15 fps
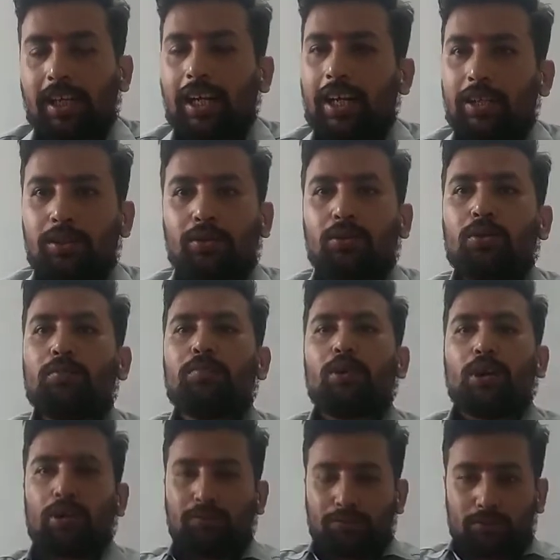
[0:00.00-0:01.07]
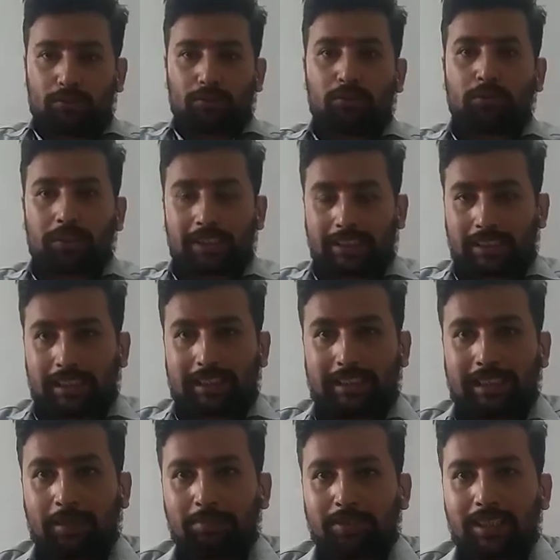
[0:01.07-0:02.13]
I hope all of you know these
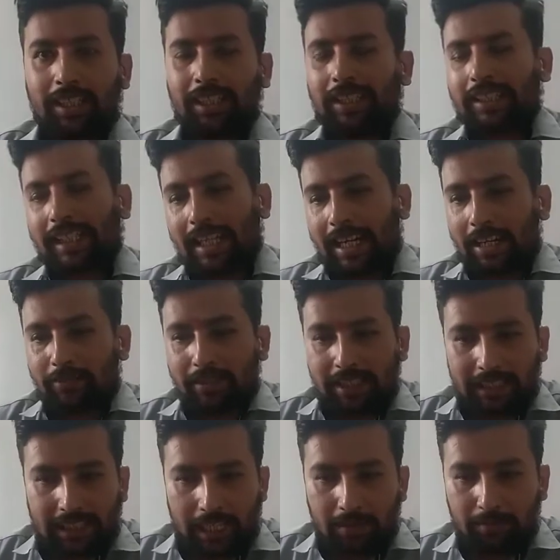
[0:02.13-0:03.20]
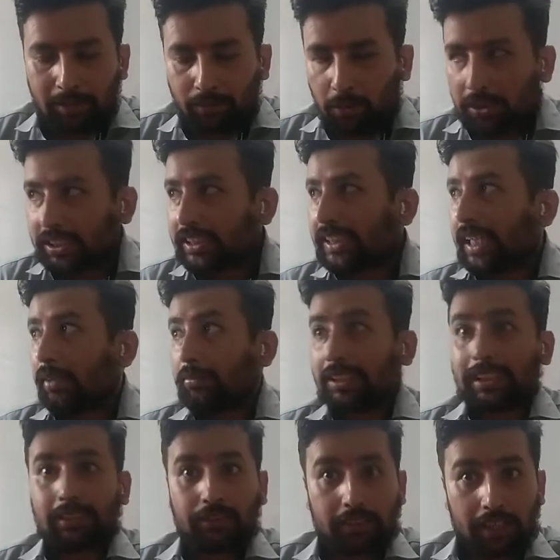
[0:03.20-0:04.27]
concepts. Can anybody tell me what is
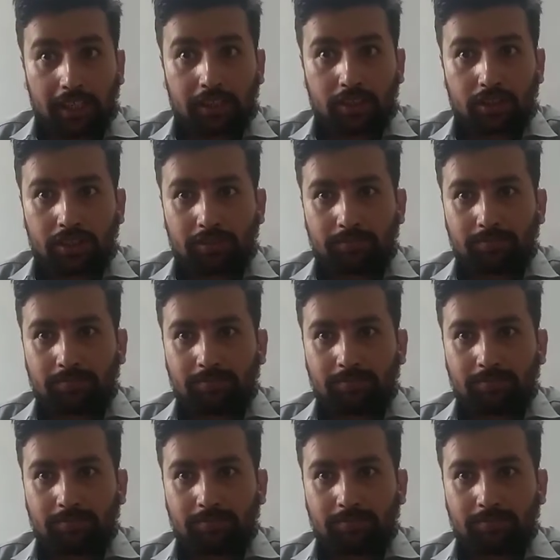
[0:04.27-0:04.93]
chemical reaction?